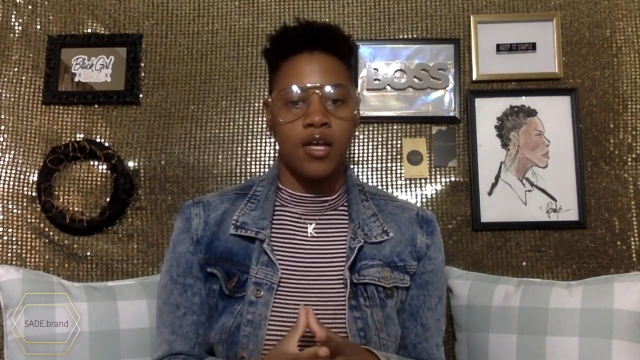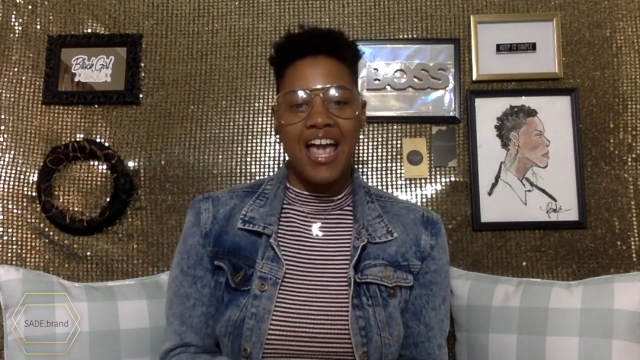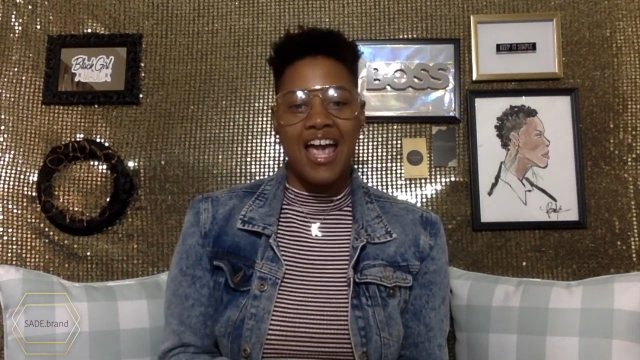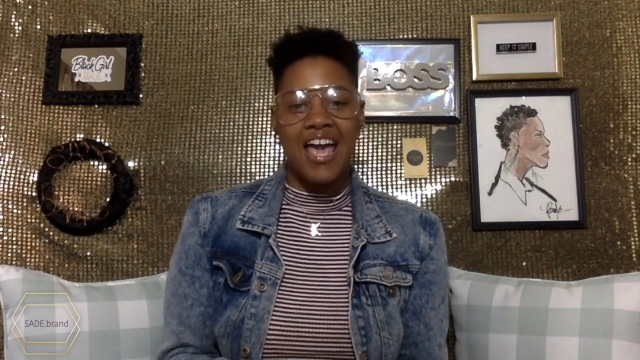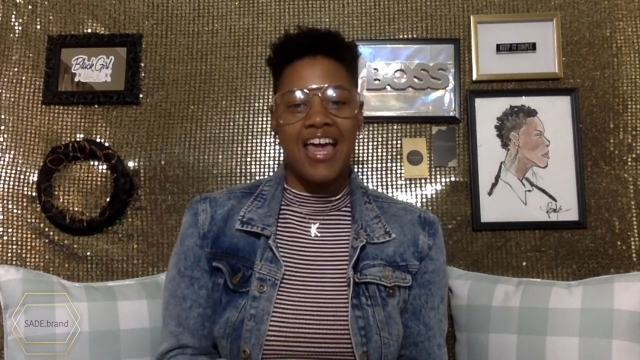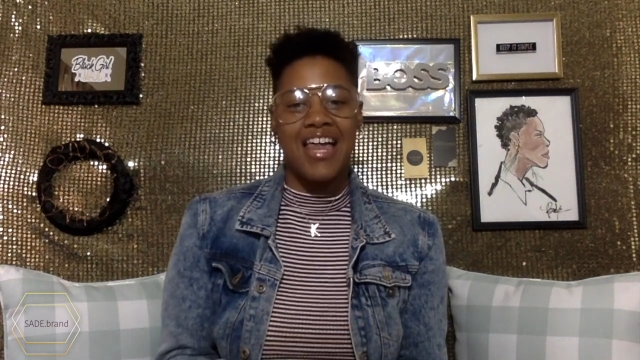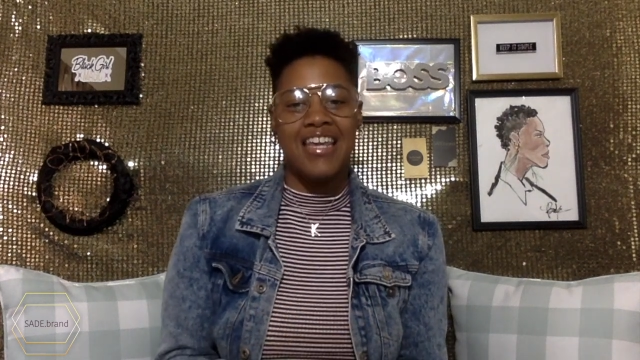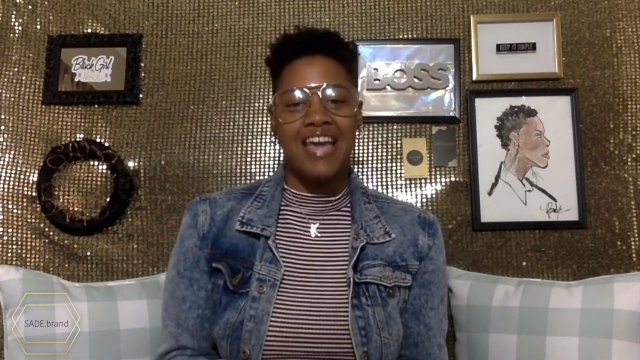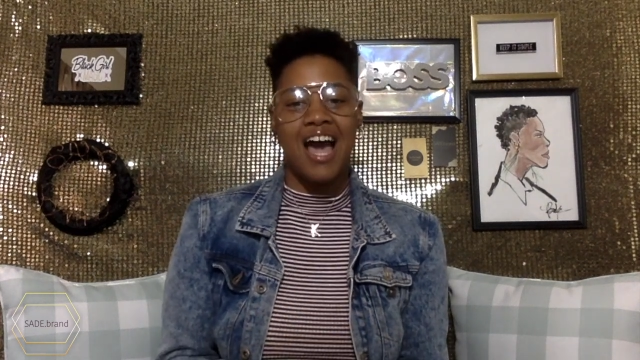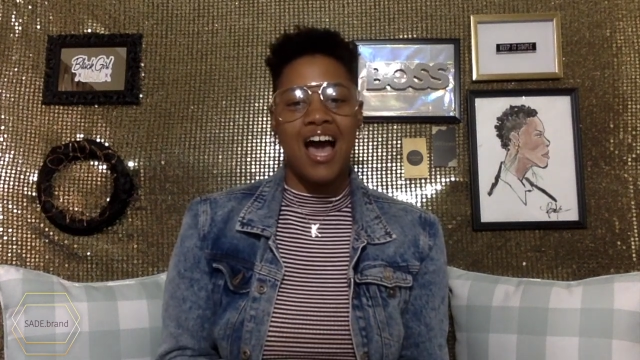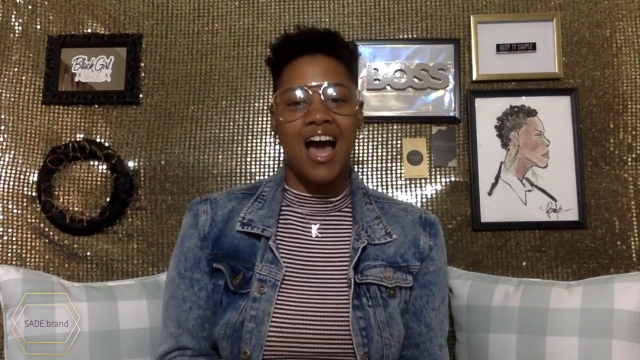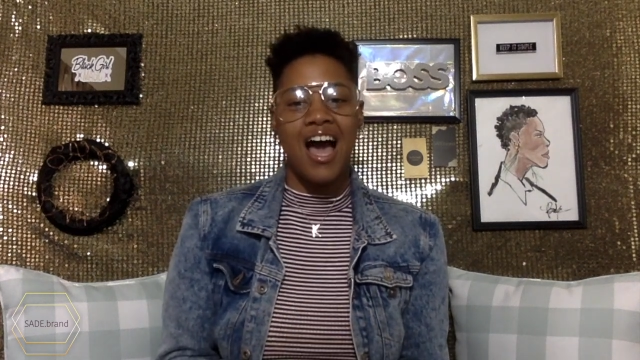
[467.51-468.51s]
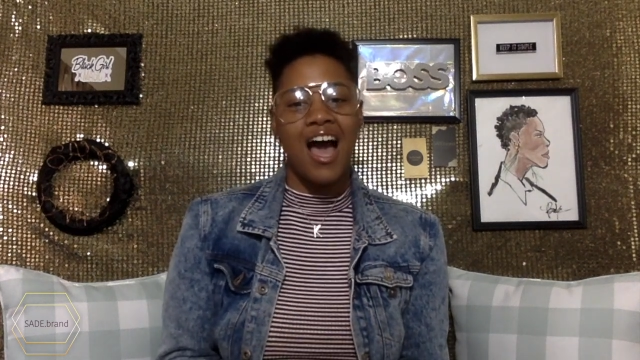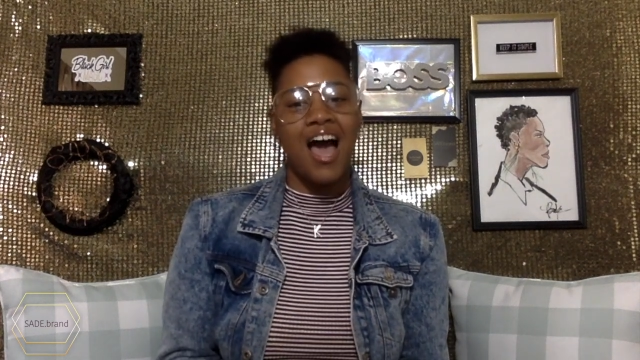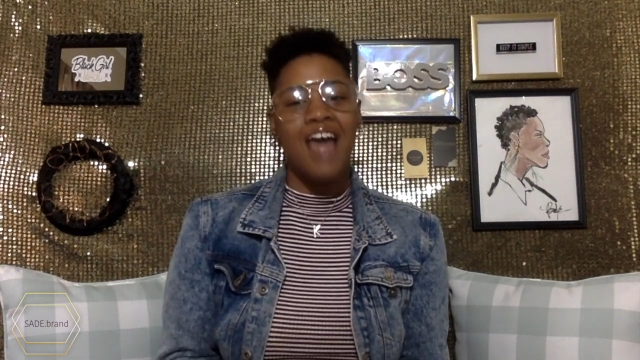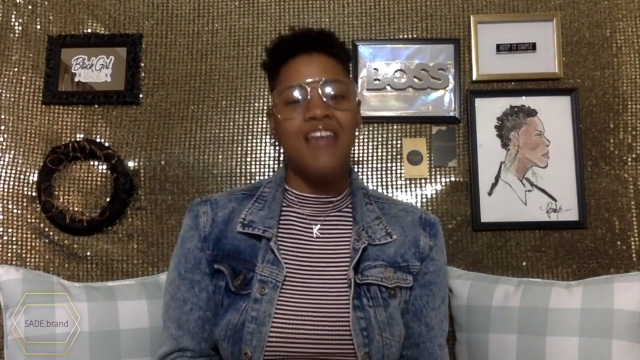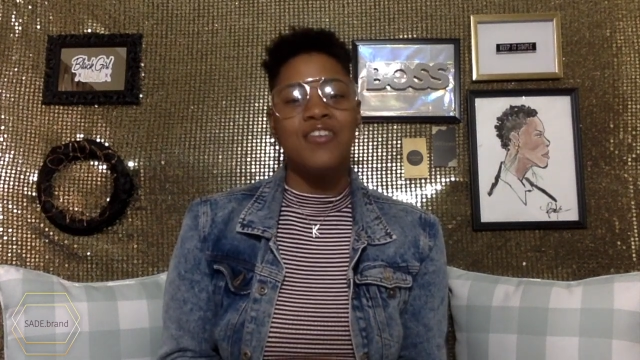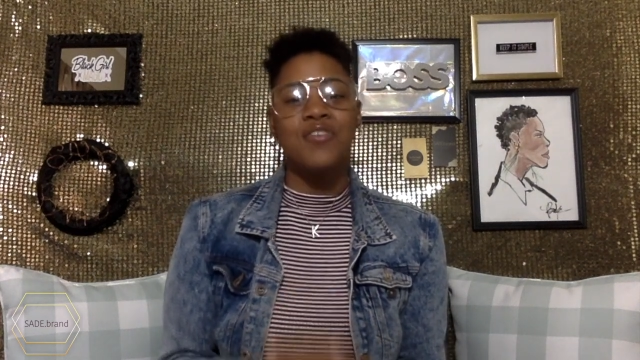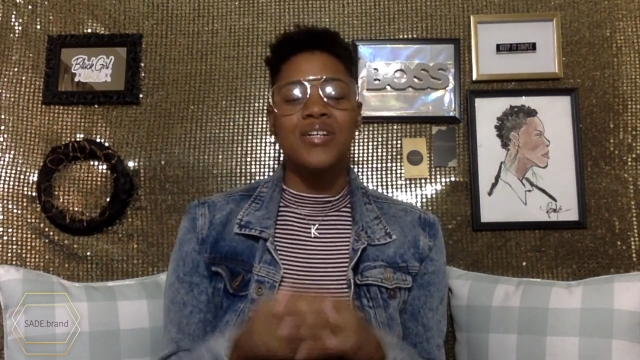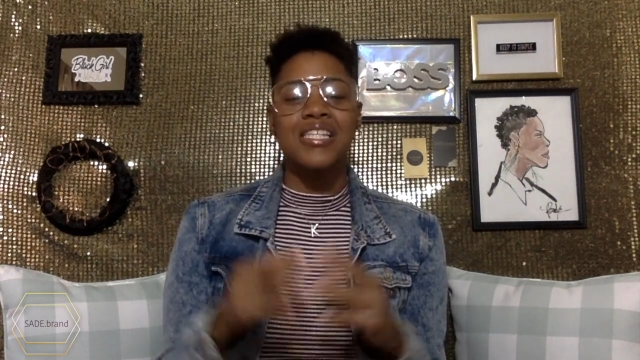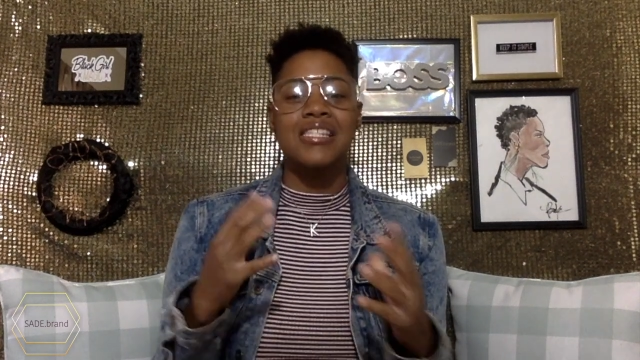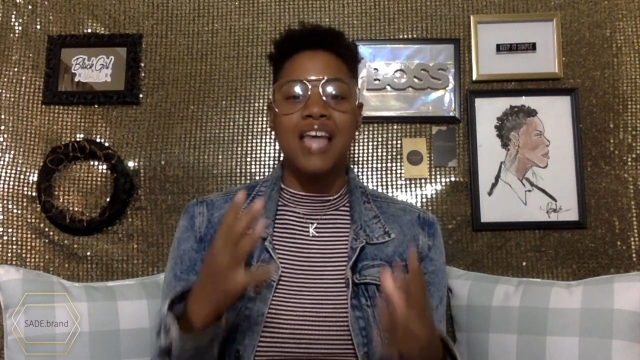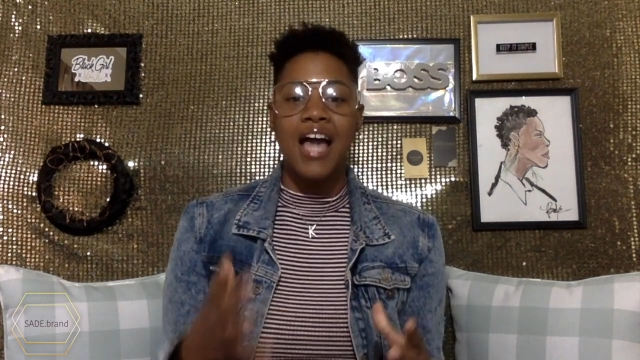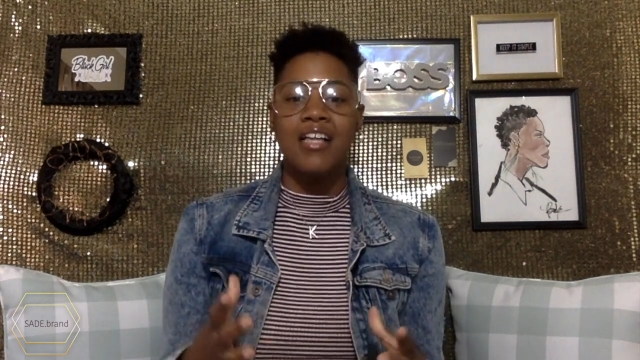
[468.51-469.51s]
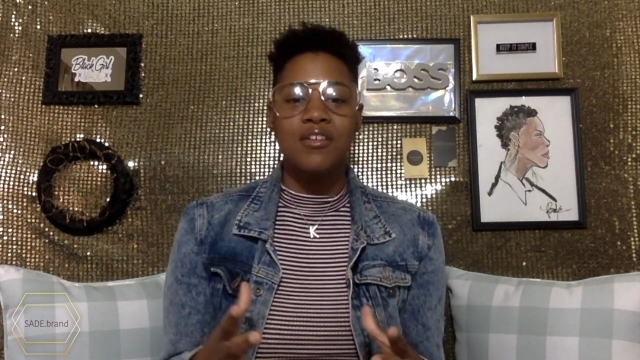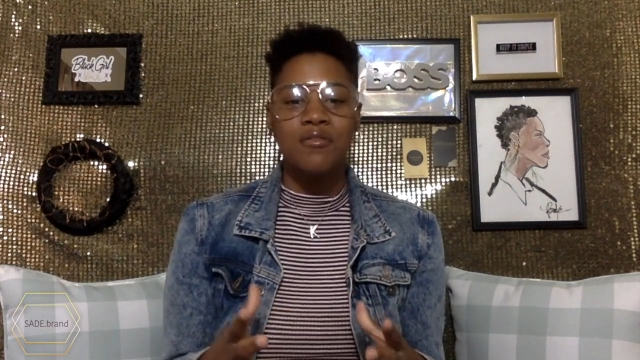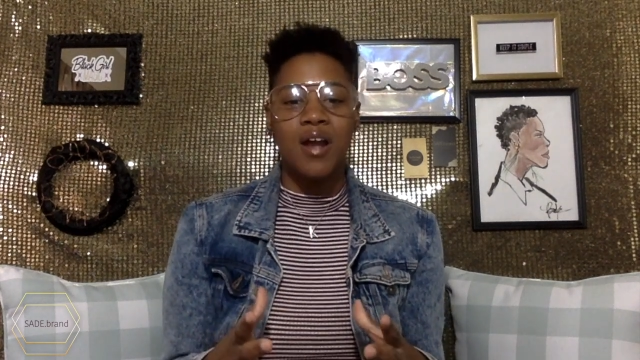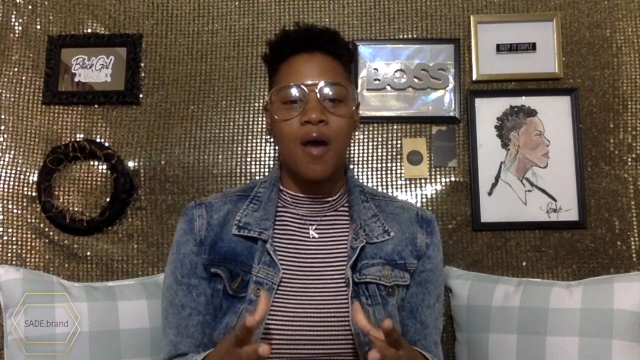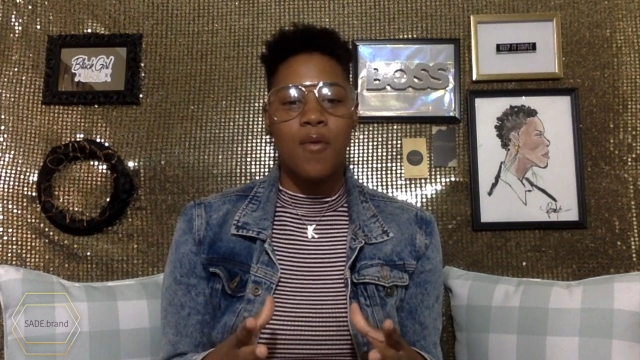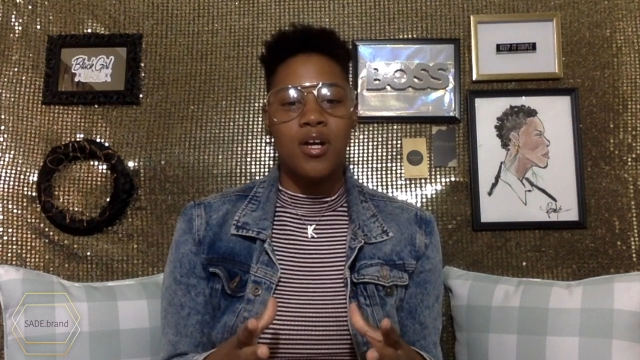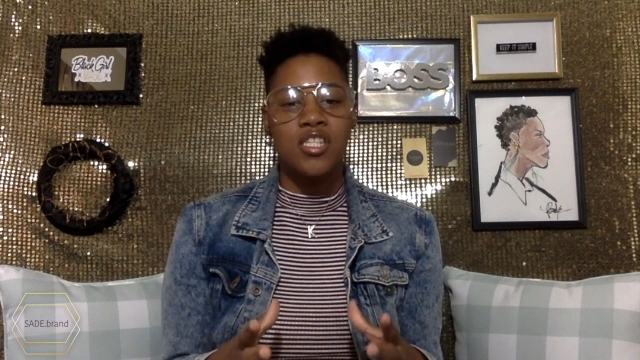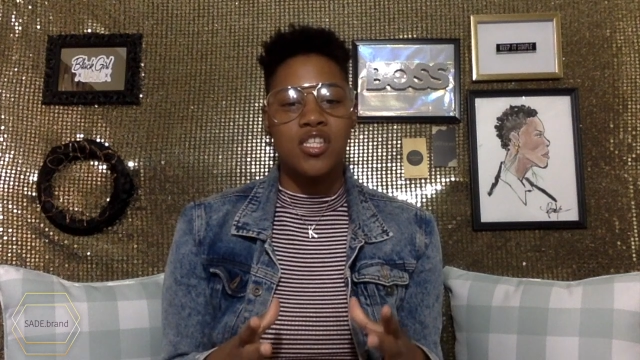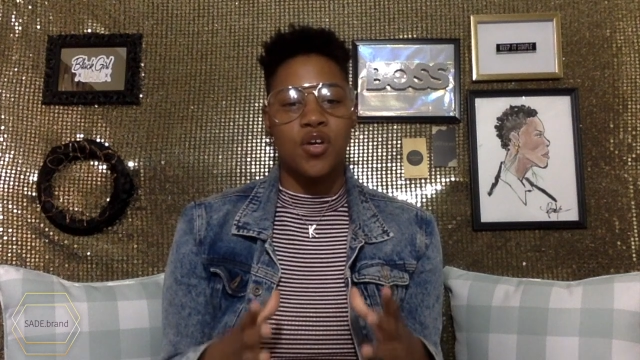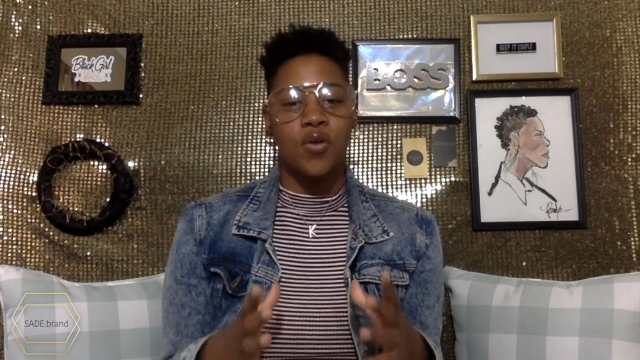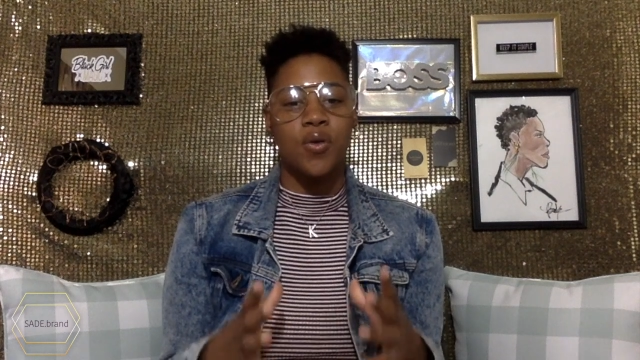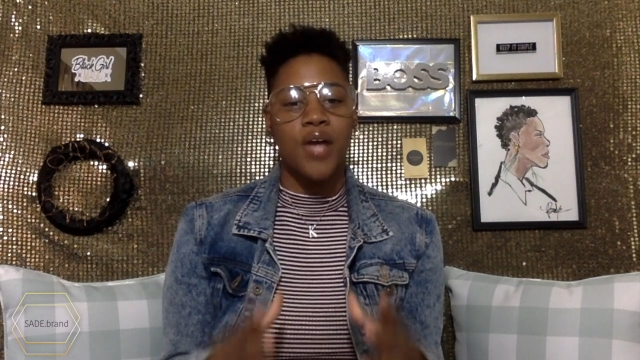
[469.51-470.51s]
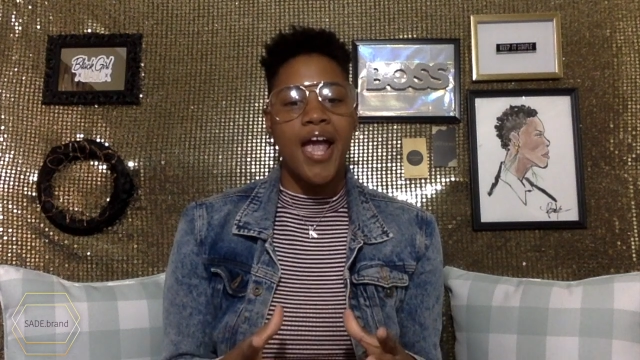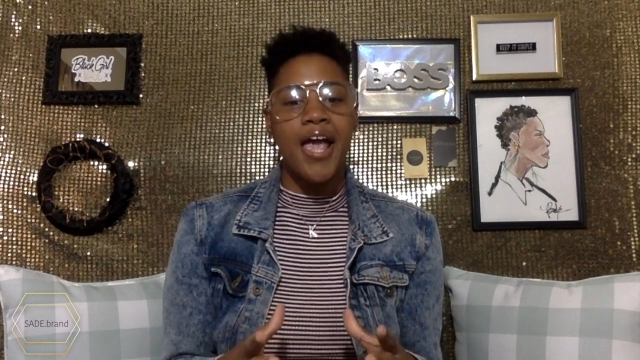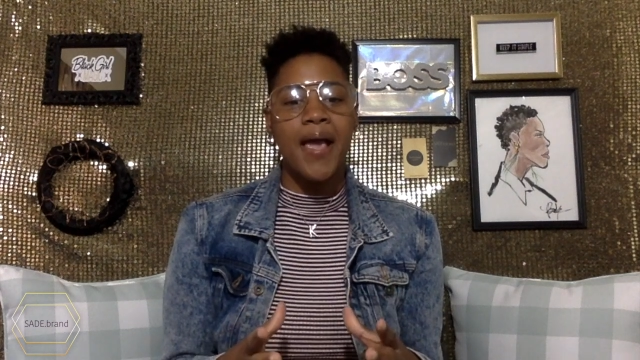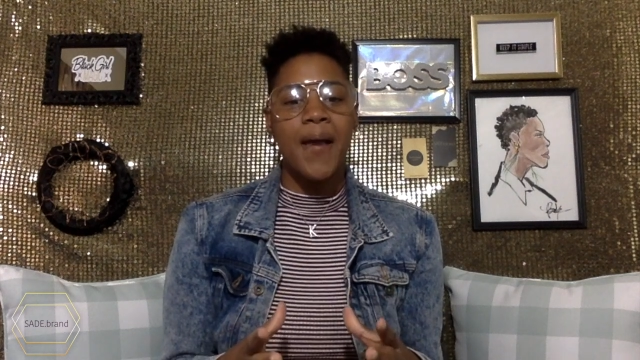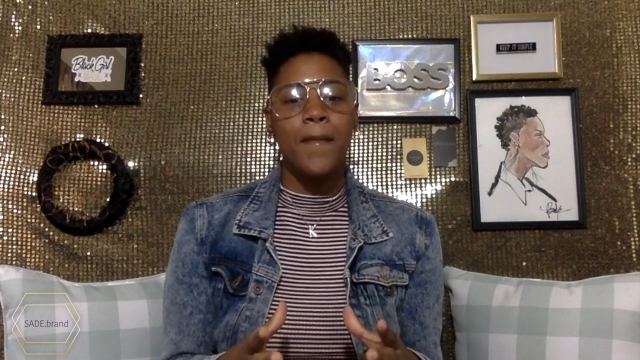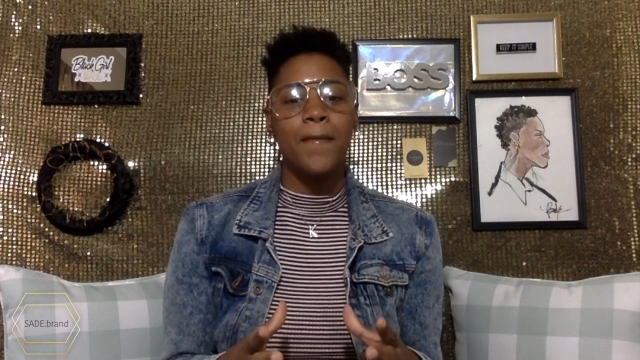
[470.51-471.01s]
and I knew exactly what I wanted to create,